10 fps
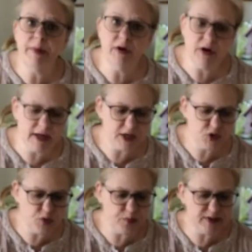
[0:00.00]
out our
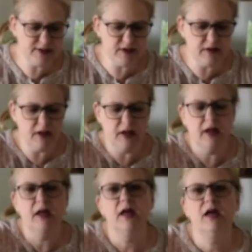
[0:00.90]
natural bristle
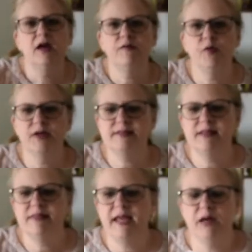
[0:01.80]
for a
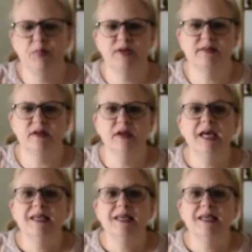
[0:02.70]
synthetic bristle.